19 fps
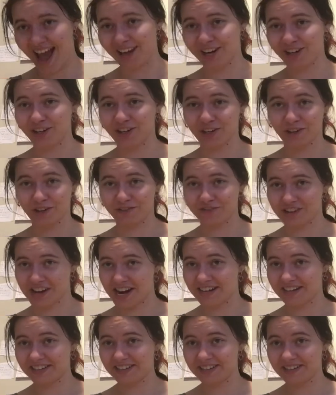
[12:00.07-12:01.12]
a
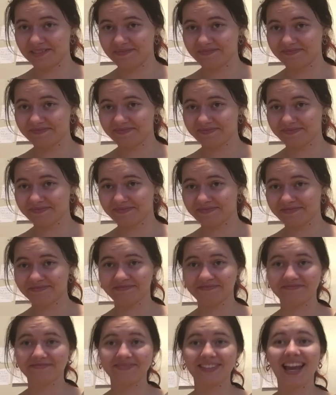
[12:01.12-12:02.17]
girlfriend,
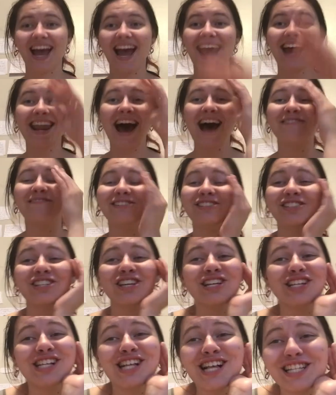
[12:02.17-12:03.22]
and I was
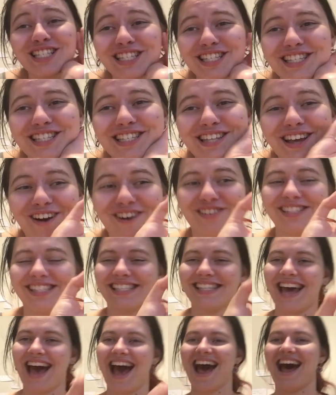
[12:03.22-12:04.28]
so
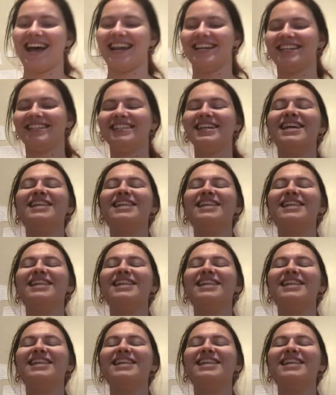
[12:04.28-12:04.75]
sad,